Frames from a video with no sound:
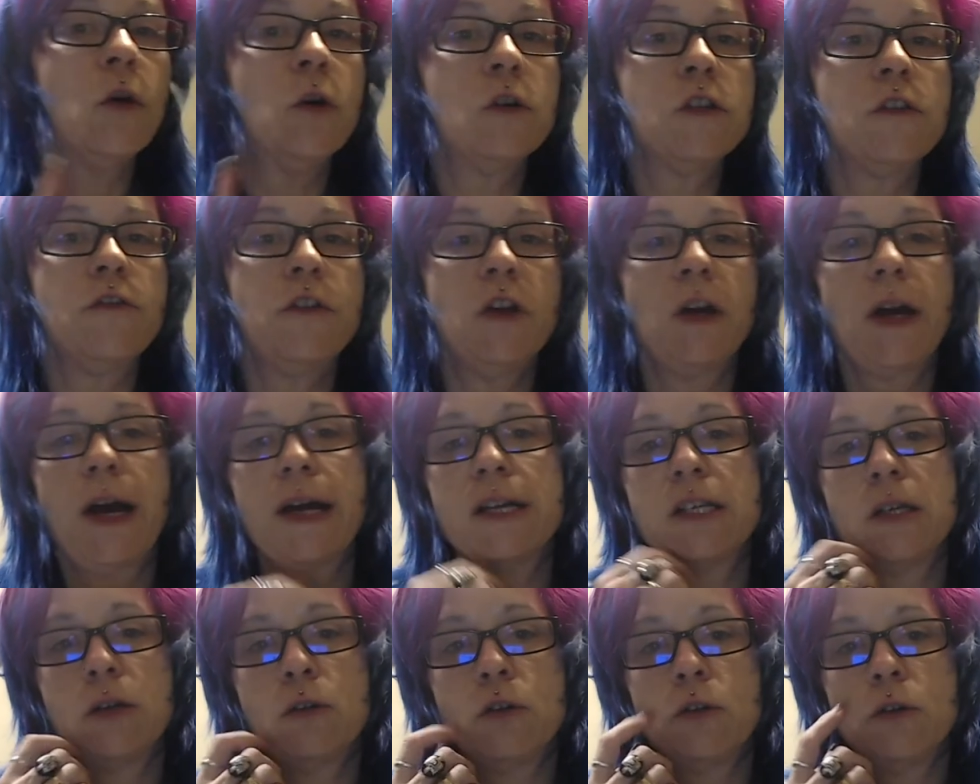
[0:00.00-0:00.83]
of you guys
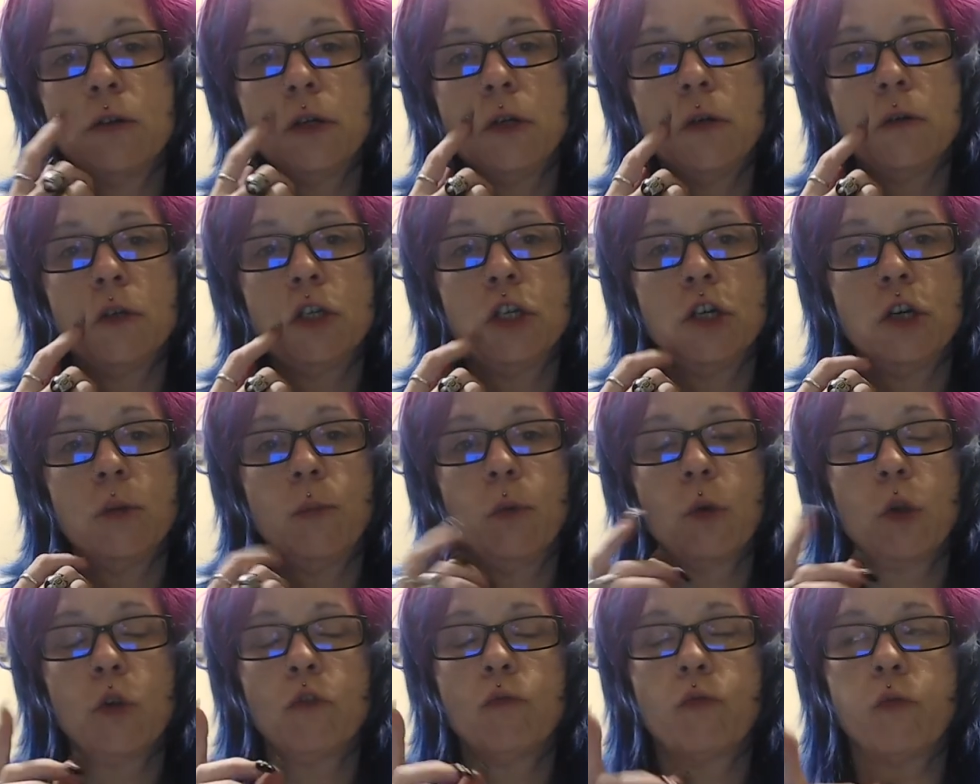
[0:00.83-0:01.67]
who do YouTube
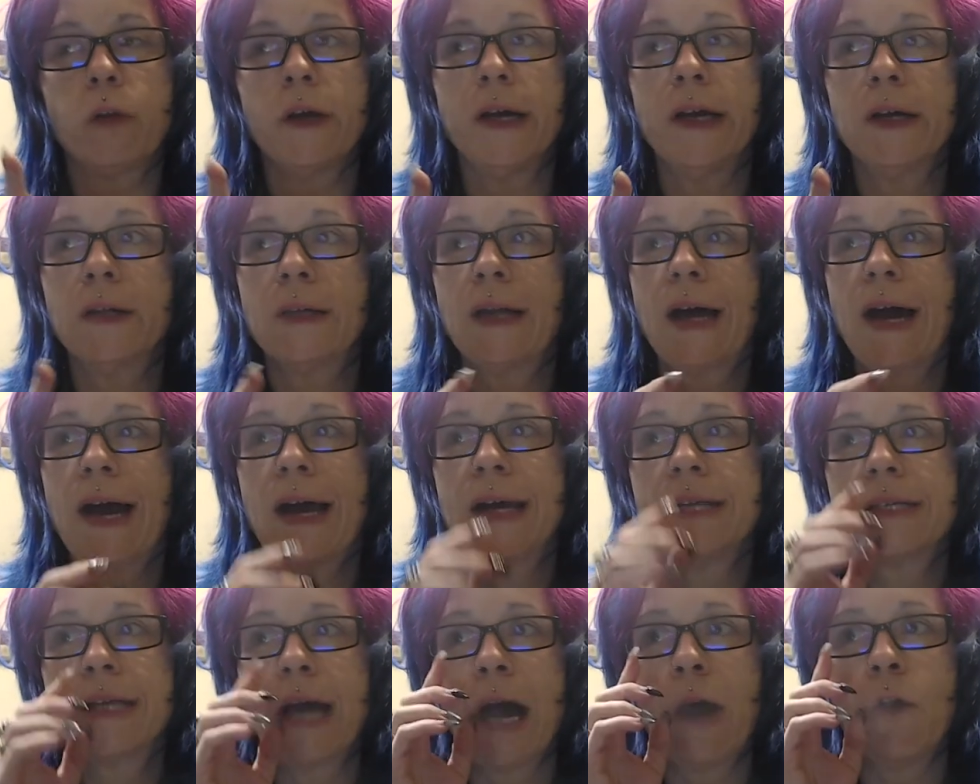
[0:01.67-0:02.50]
will
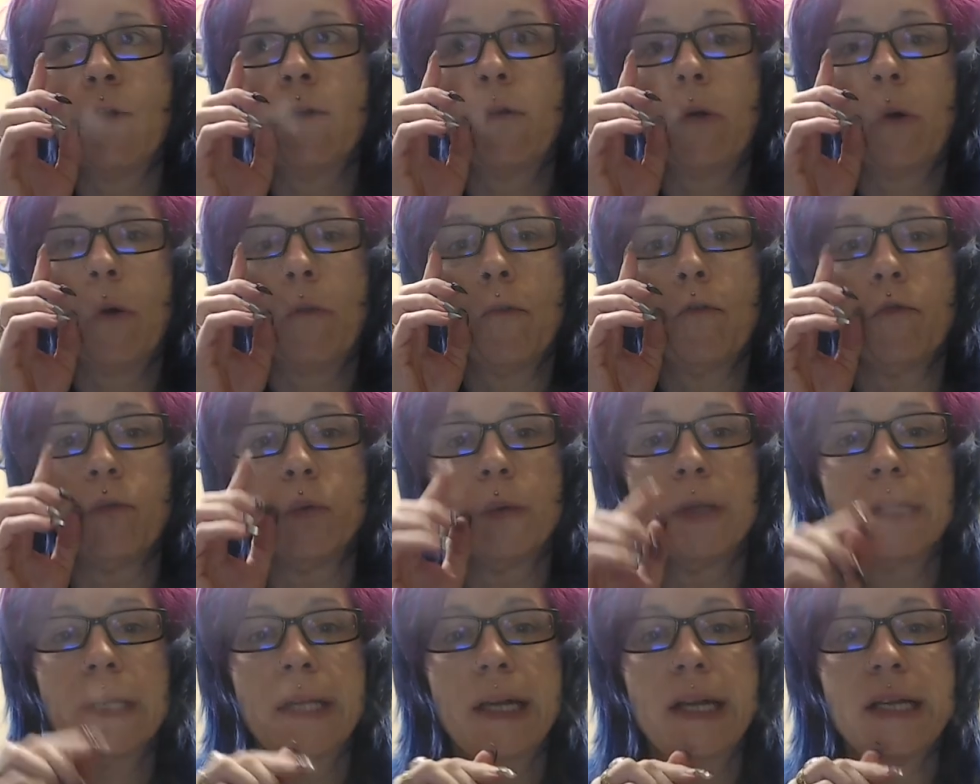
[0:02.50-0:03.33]
realize how
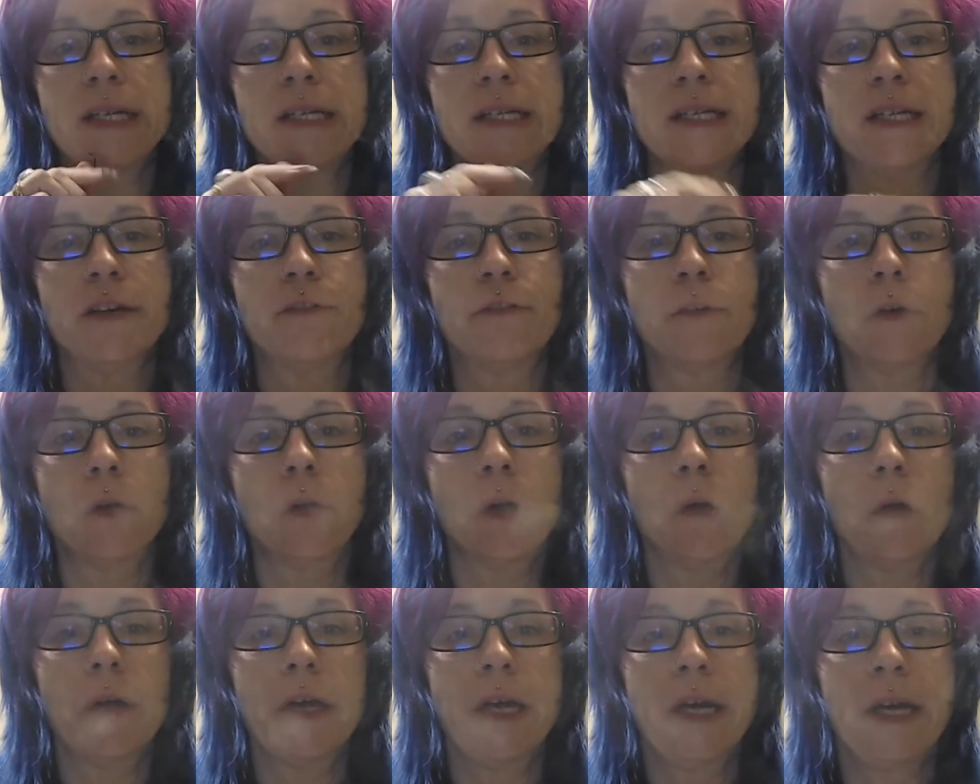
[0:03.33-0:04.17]
really
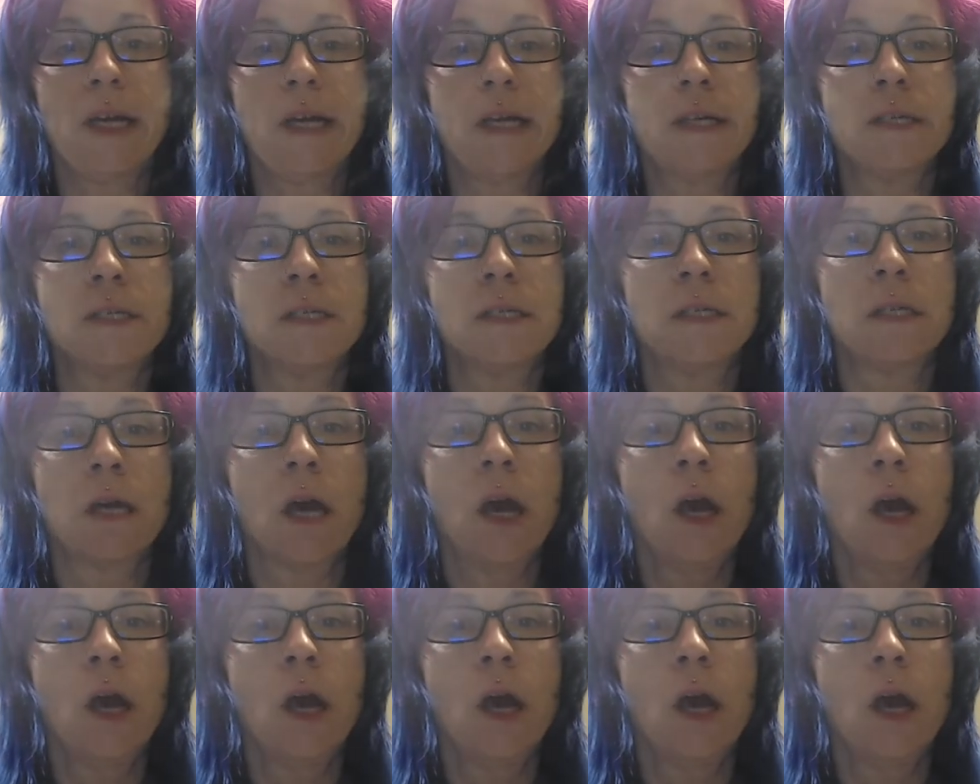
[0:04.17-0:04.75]
difficult it is